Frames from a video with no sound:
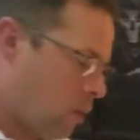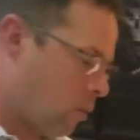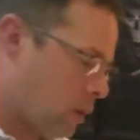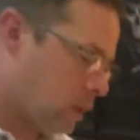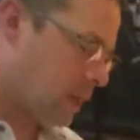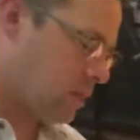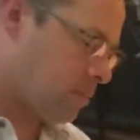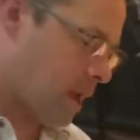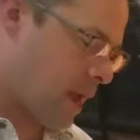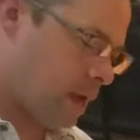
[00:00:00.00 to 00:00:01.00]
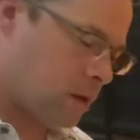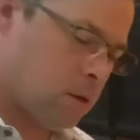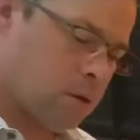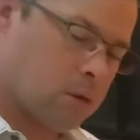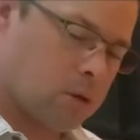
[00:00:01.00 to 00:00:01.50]
and we're going to lay the mat
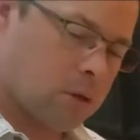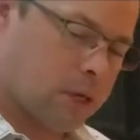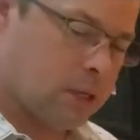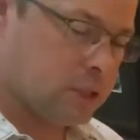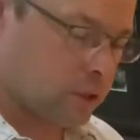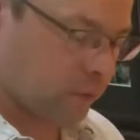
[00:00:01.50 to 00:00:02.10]
into